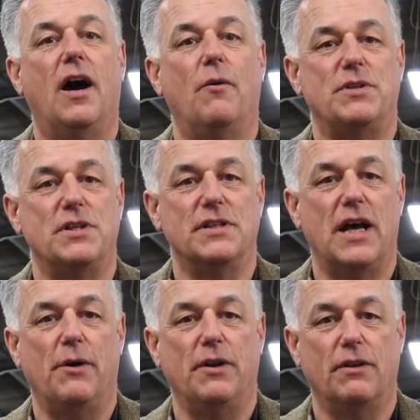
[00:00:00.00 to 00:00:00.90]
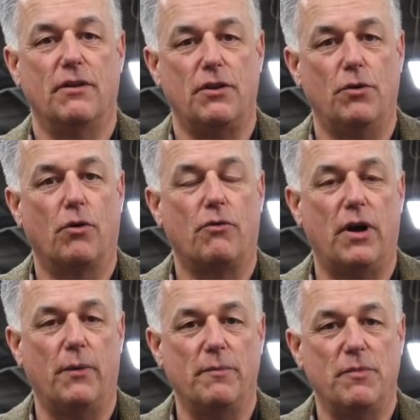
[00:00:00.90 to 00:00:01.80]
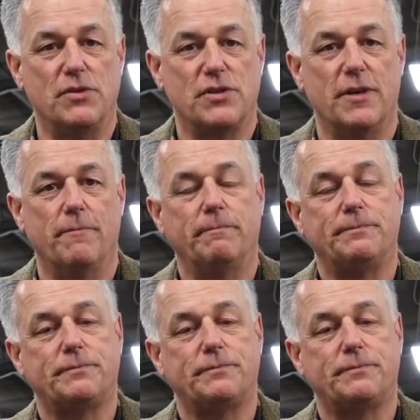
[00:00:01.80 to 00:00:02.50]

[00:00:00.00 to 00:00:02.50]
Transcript: which is now in the York Railway Museum.